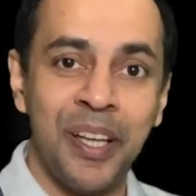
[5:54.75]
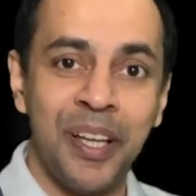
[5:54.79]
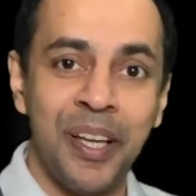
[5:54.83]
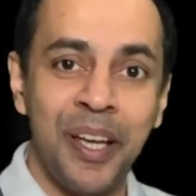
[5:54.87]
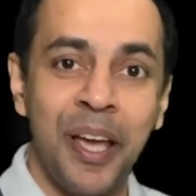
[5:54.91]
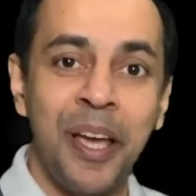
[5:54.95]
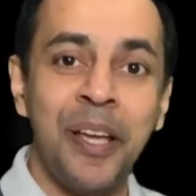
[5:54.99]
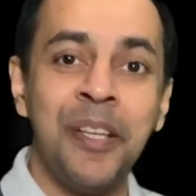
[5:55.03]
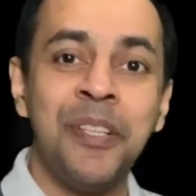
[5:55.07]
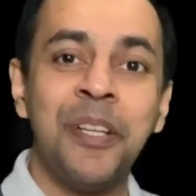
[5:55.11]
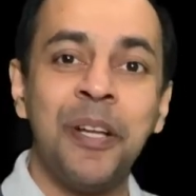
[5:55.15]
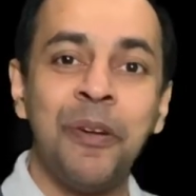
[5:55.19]

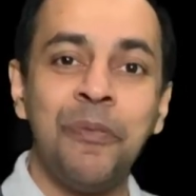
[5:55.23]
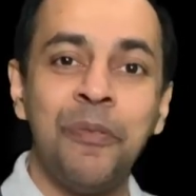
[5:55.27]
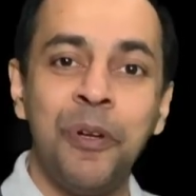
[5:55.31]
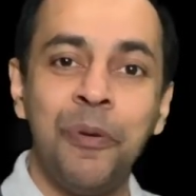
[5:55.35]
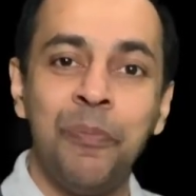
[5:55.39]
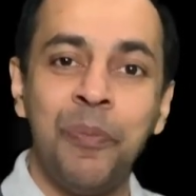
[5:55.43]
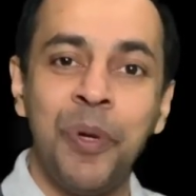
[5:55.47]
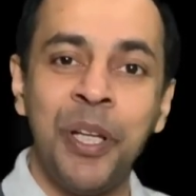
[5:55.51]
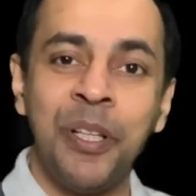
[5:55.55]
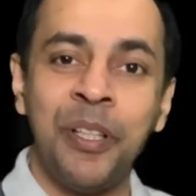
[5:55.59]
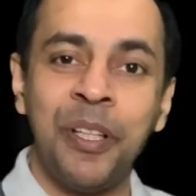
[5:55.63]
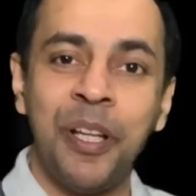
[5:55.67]
Angel will
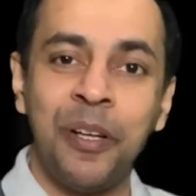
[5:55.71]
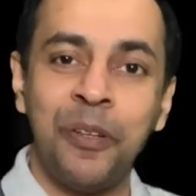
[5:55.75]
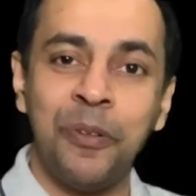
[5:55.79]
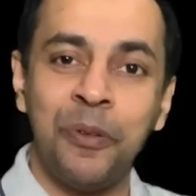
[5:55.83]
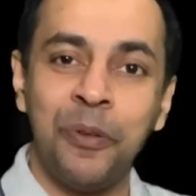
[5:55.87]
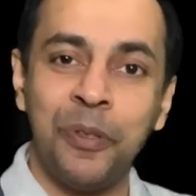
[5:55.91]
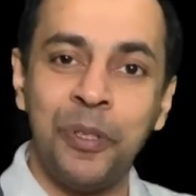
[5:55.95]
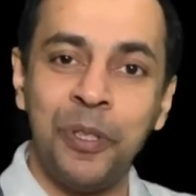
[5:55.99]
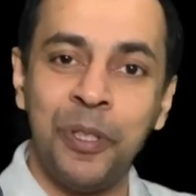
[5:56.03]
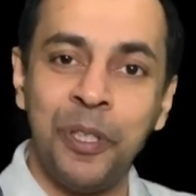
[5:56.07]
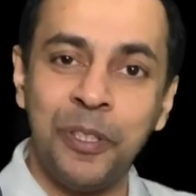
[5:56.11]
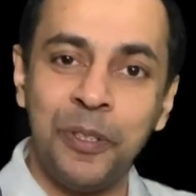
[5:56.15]
bring that
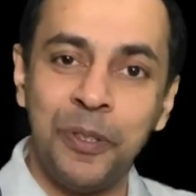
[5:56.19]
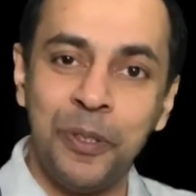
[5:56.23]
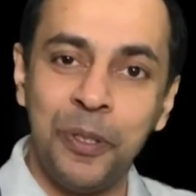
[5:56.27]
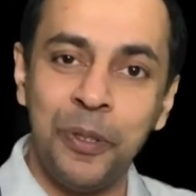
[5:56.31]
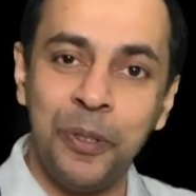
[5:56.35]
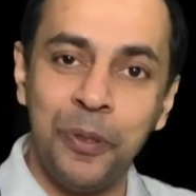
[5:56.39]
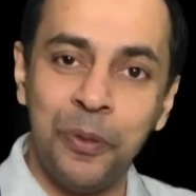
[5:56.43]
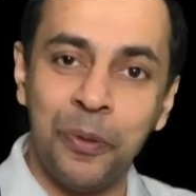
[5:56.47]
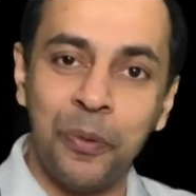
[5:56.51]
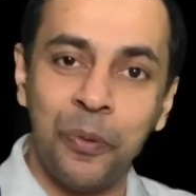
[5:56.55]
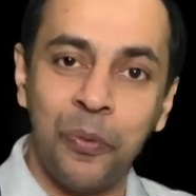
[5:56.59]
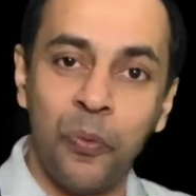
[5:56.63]
goodness to
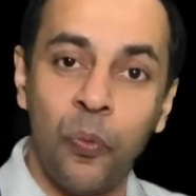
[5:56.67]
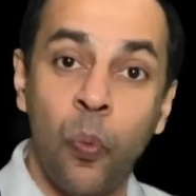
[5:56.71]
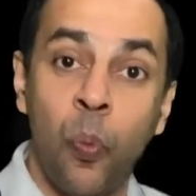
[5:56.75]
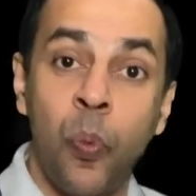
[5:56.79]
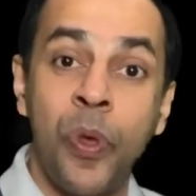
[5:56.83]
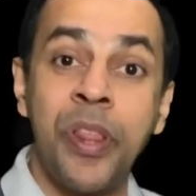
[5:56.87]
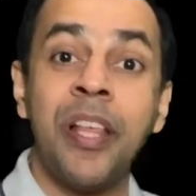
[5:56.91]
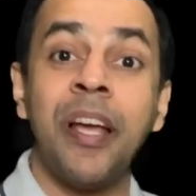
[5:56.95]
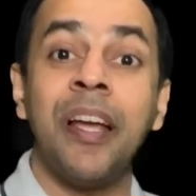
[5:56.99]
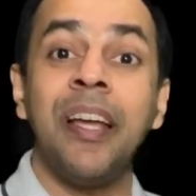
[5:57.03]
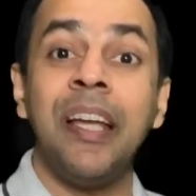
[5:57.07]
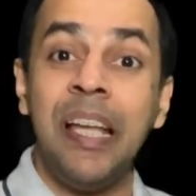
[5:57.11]
you
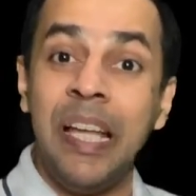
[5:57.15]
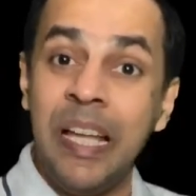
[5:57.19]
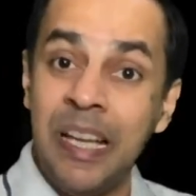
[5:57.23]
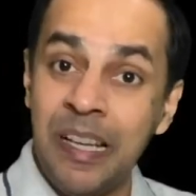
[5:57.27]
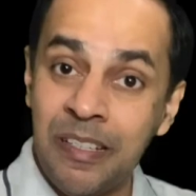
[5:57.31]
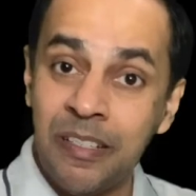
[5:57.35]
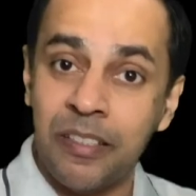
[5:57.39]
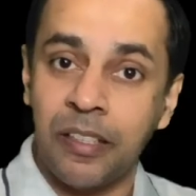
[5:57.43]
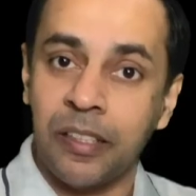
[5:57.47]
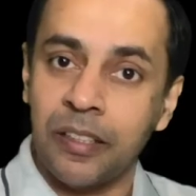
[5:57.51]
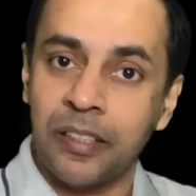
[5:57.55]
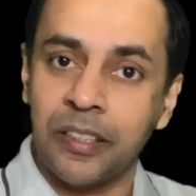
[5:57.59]
with the
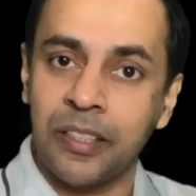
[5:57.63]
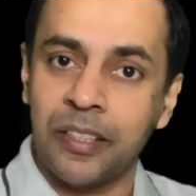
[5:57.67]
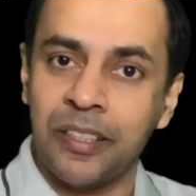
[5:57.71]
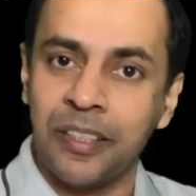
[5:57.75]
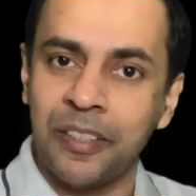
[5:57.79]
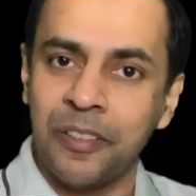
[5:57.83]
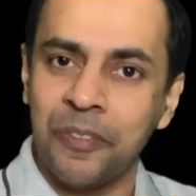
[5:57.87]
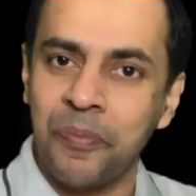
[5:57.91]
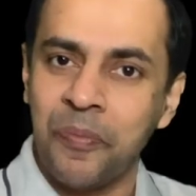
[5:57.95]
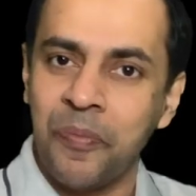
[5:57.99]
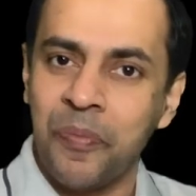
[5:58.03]
interest.